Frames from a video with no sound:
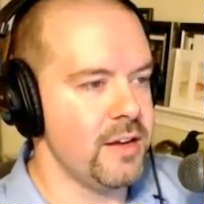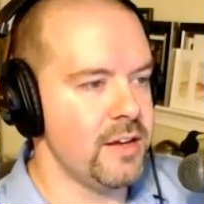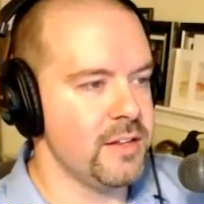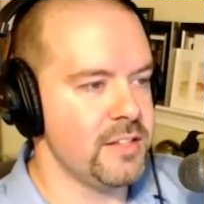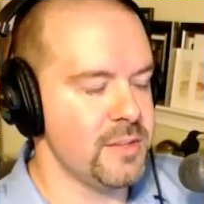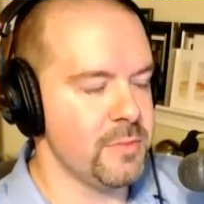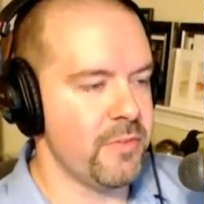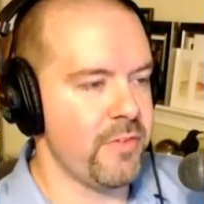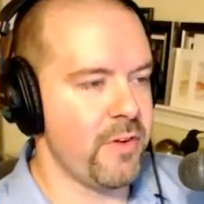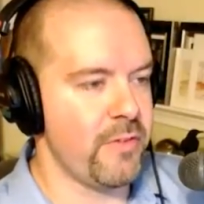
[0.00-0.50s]

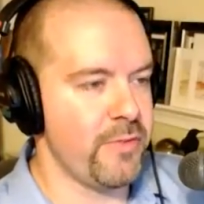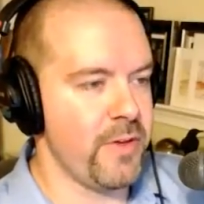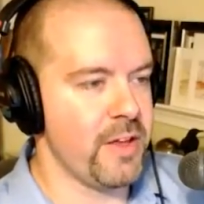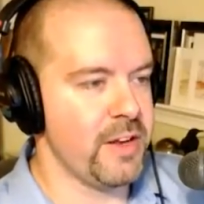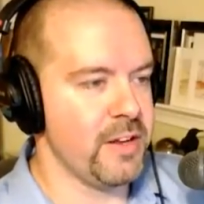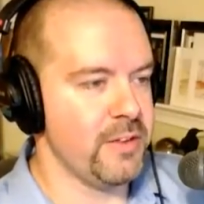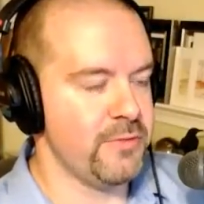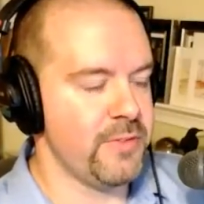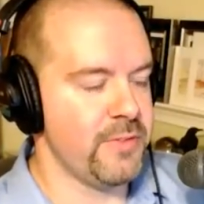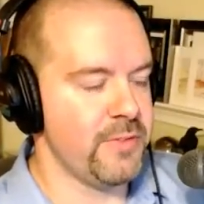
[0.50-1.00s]
some of our
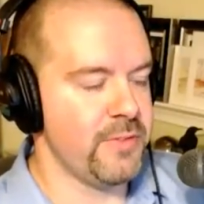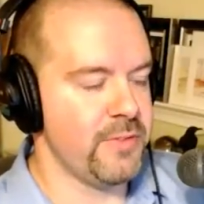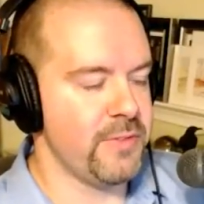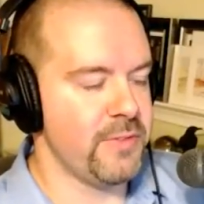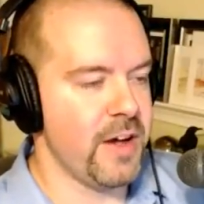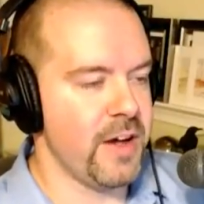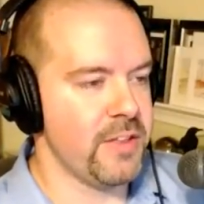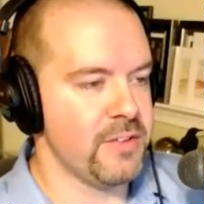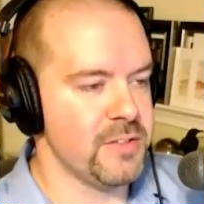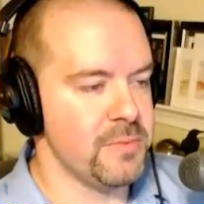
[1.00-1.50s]
founding
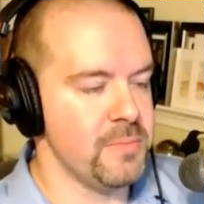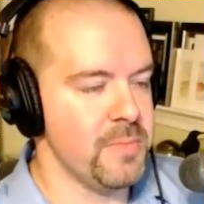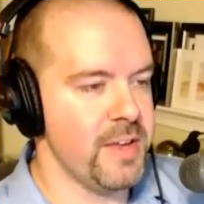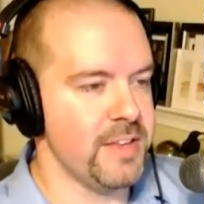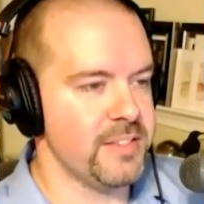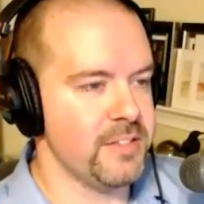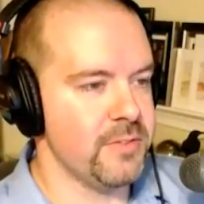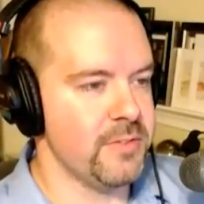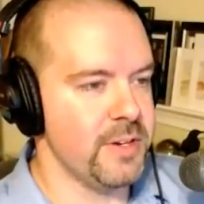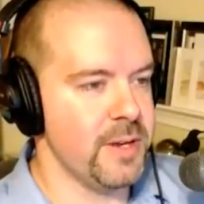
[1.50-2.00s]
fathers in
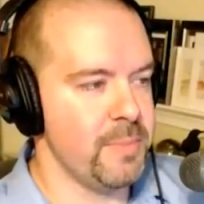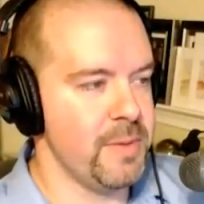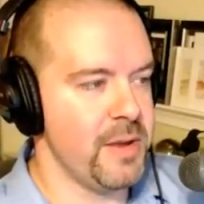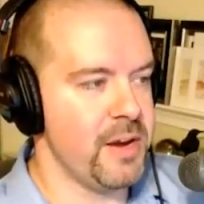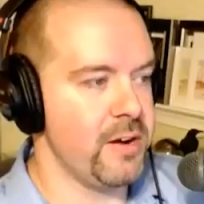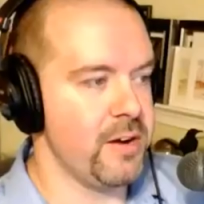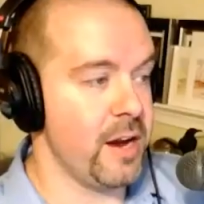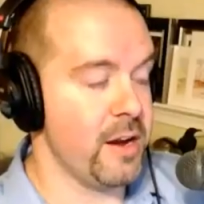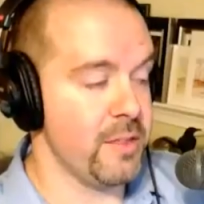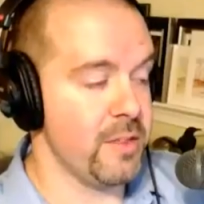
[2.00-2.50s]
Masonry appeared
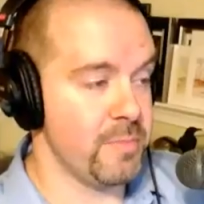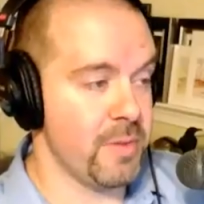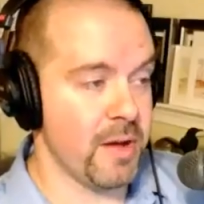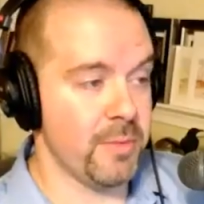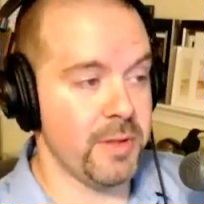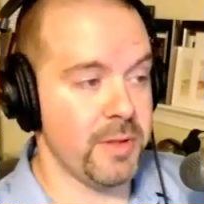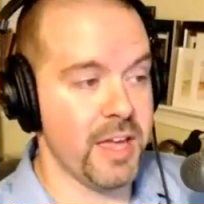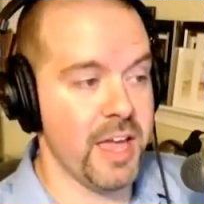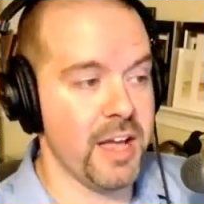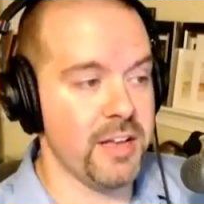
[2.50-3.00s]
out of the
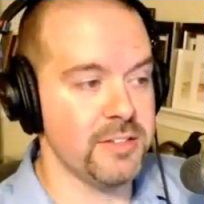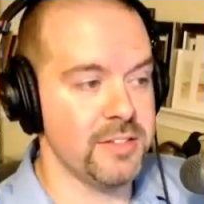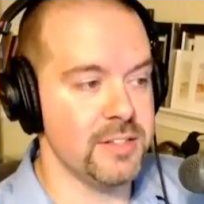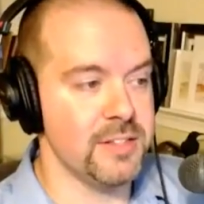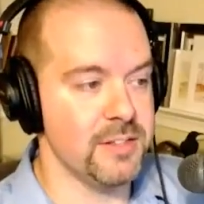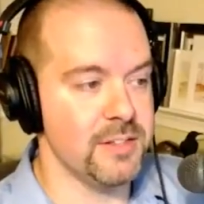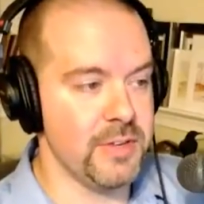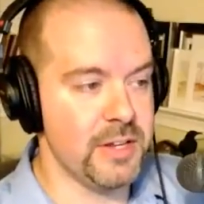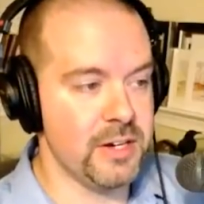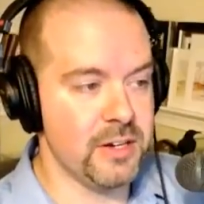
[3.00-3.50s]
public
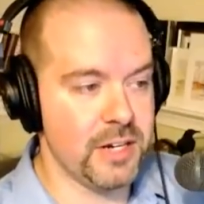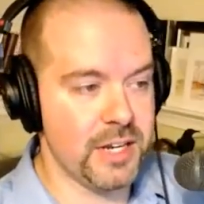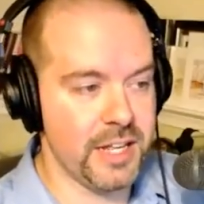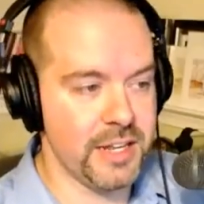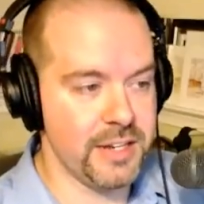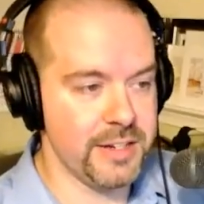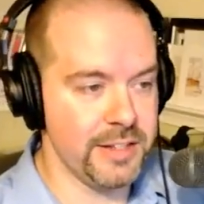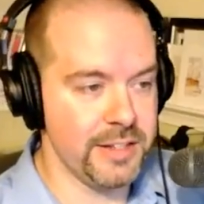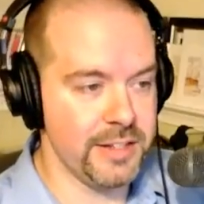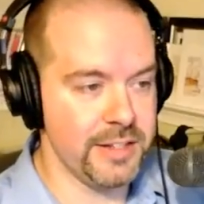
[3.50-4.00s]
houses of inner
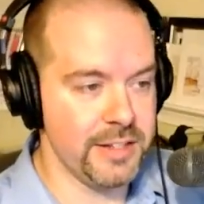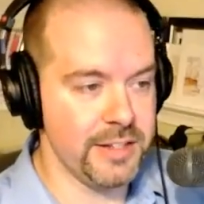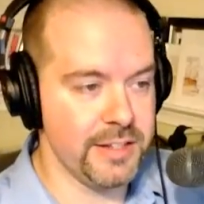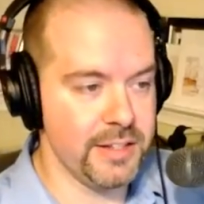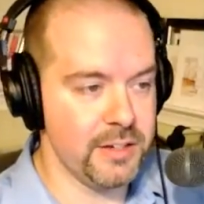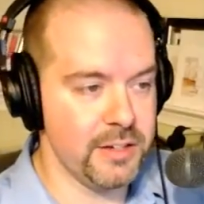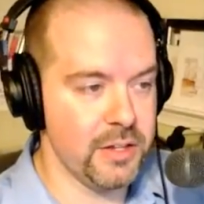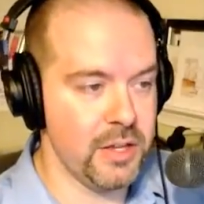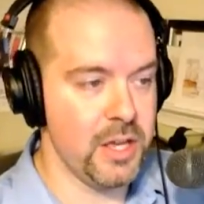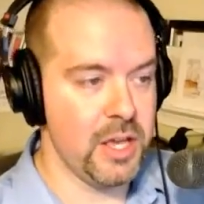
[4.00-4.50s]
London
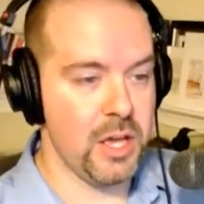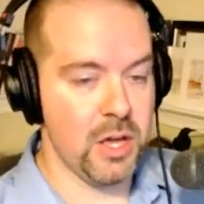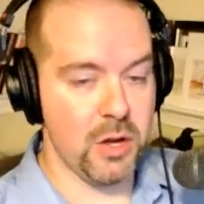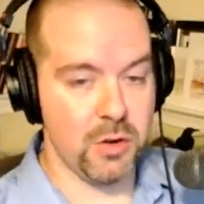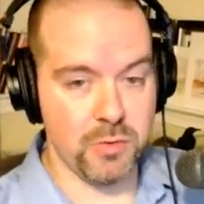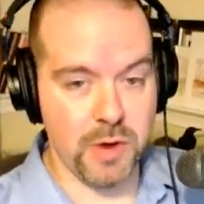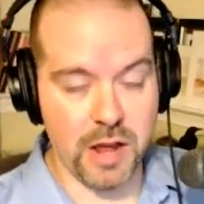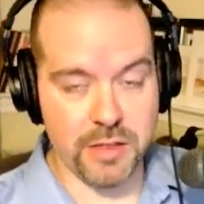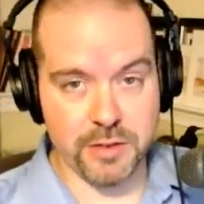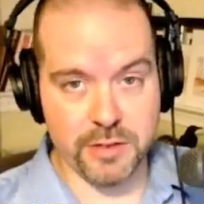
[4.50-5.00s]

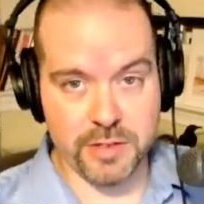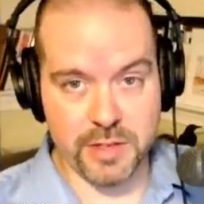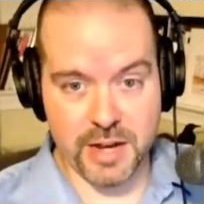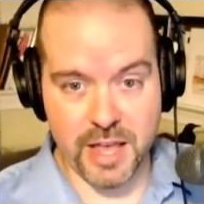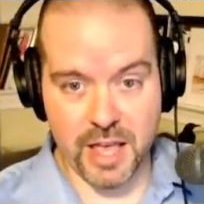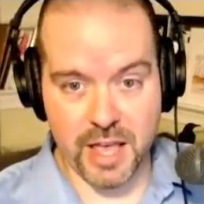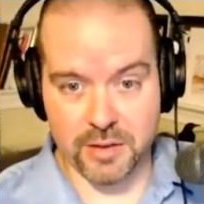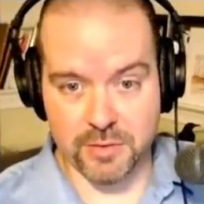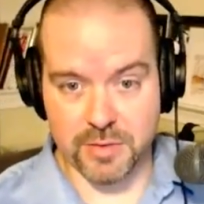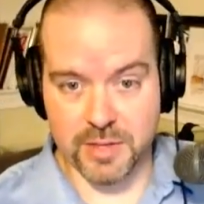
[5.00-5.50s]
rather than
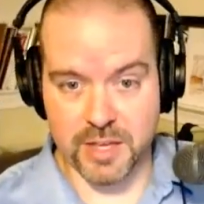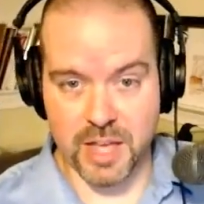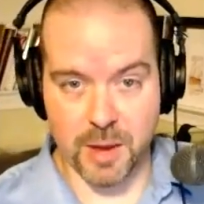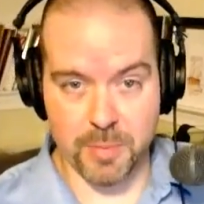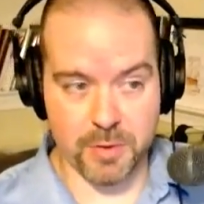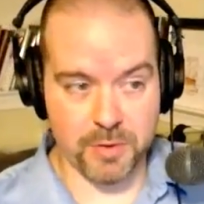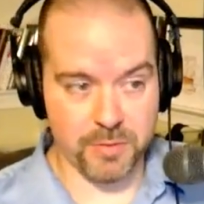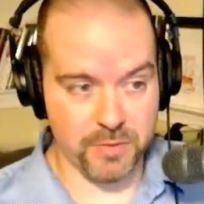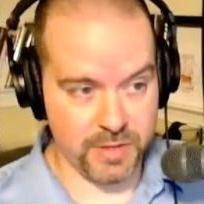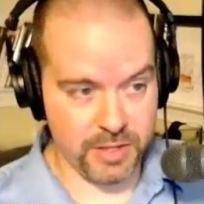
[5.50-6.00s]
out of the
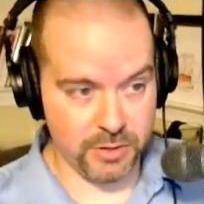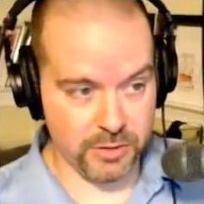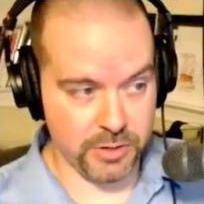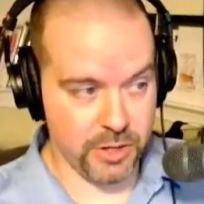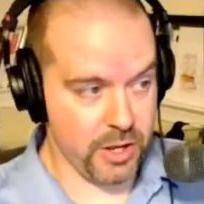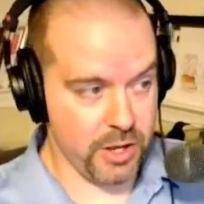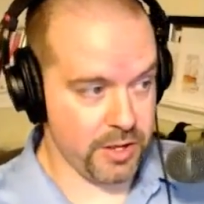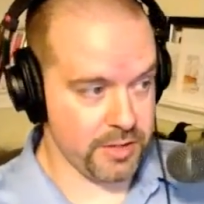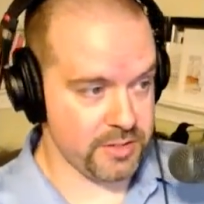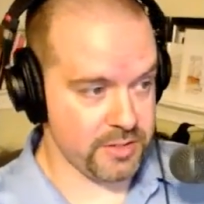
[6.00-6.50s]
operative guild
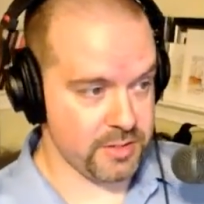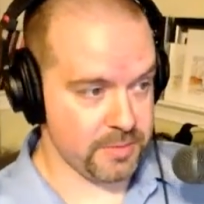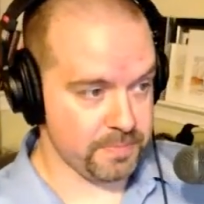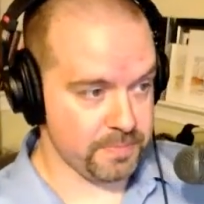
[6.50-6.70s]
halls.